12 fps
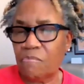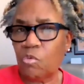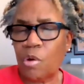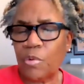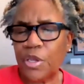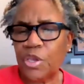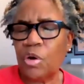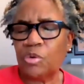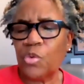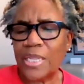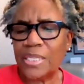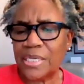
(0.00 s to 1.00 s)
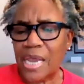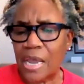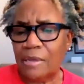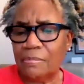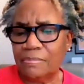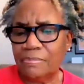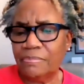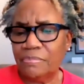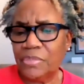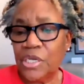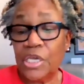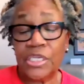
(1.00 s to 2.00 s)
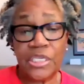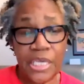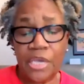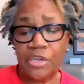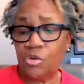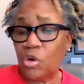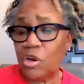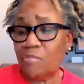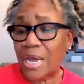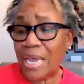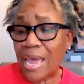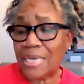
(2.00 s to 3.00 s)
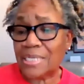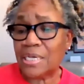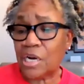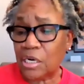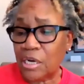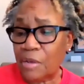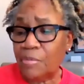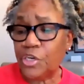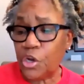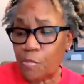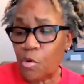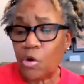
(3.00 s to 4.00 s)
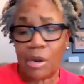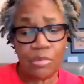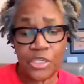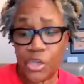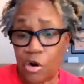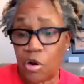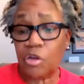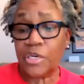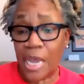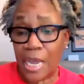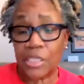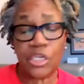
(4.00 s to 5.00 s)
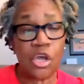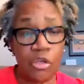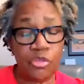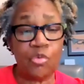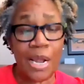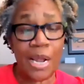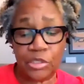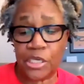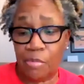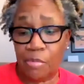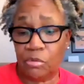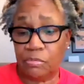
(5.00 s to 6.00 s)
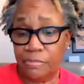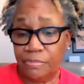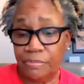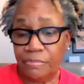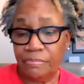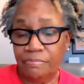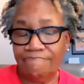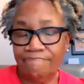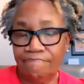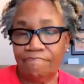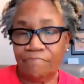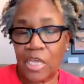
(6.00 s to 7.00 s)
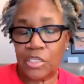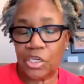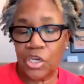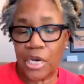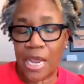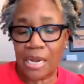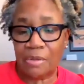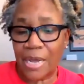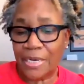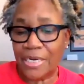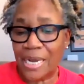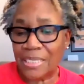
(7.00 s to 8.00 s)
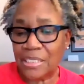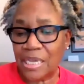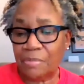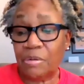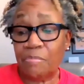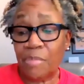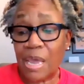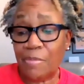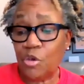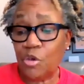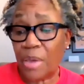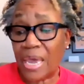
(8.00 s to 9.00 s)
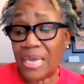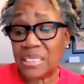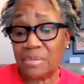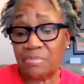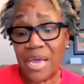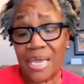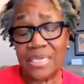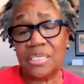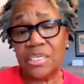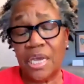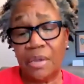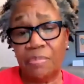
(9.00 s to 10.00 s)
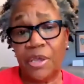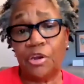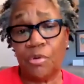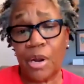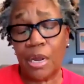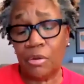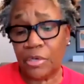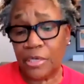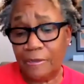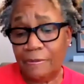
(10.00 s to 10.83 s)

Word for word: Where were you on Wednesday? Seeing to one of my acts at a club in Dearborn. I was there all day. It's called the Round Table. That's a good alibi, Don said, but maybe you paid some guys to take Peter out.